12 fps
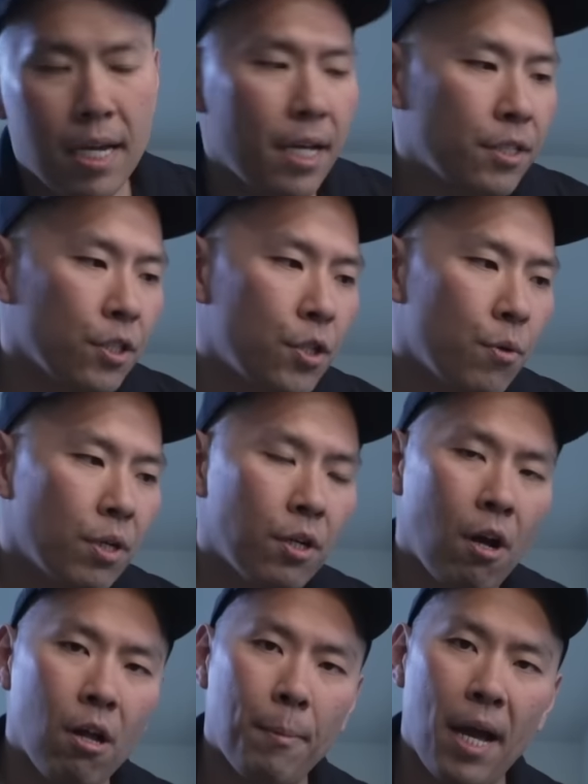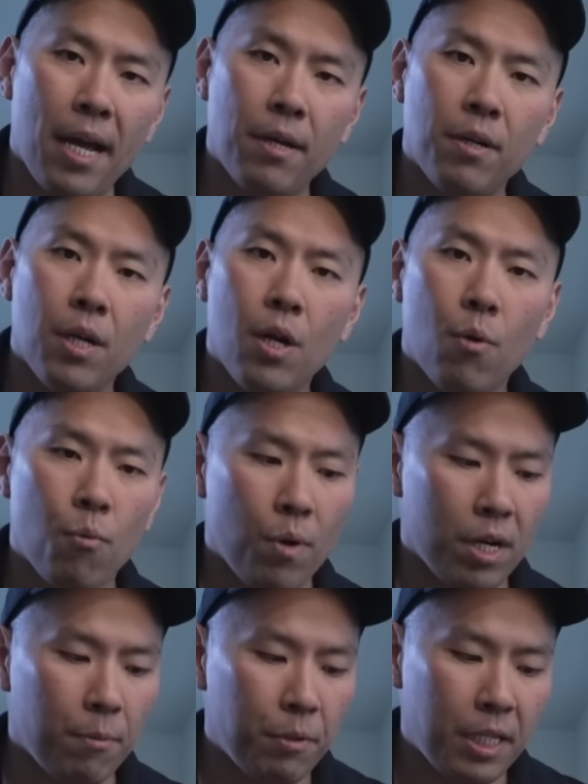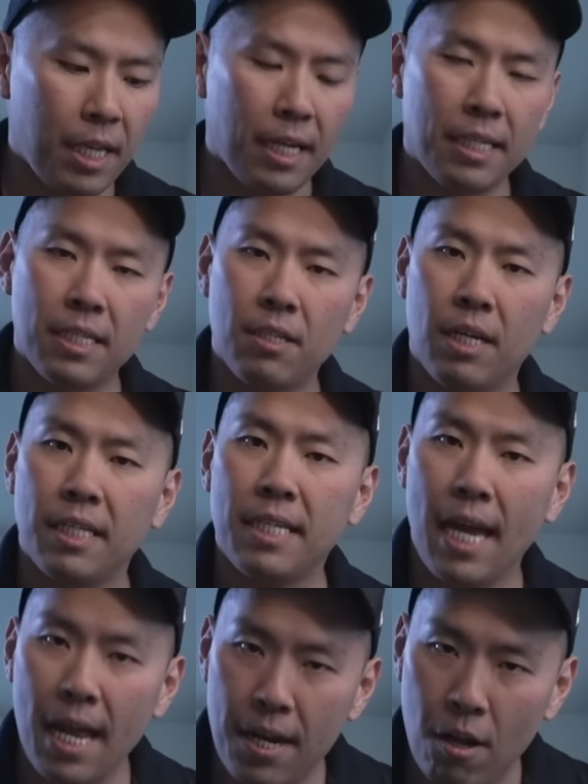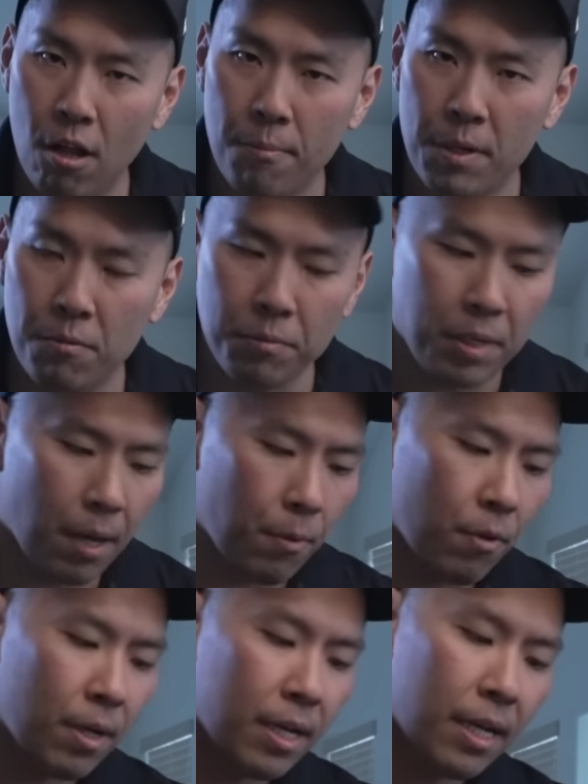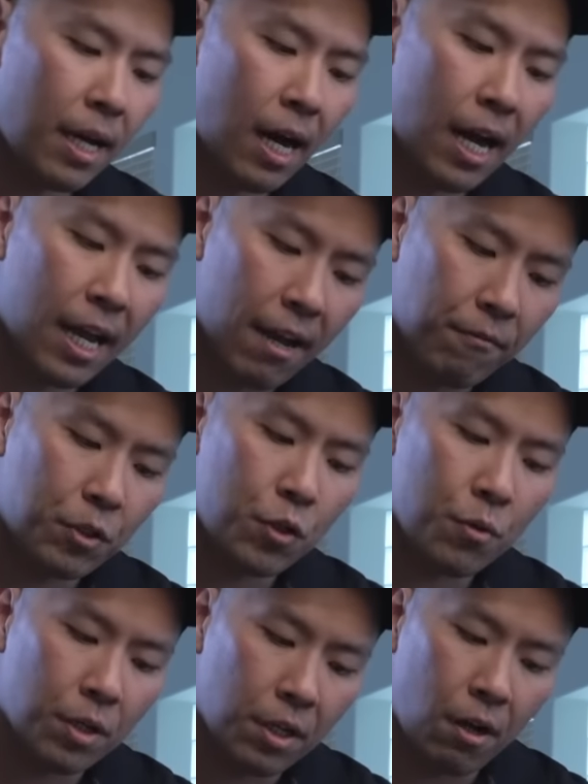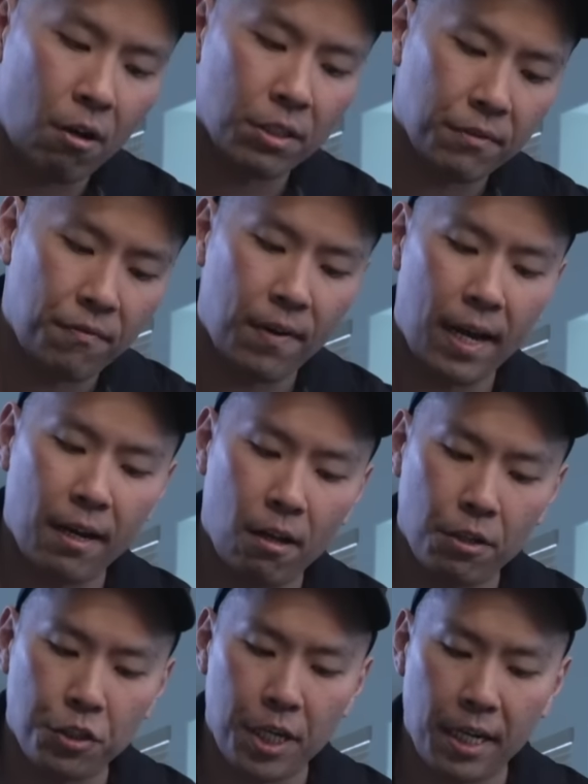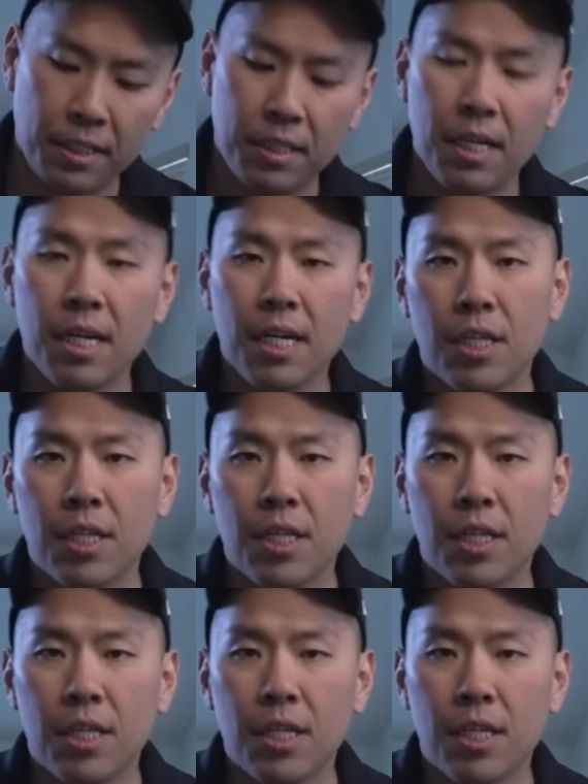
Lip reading: It's a $200 bind. We're gonna pretend like this is on a $10 minimum table. I have $200 and $5 checks.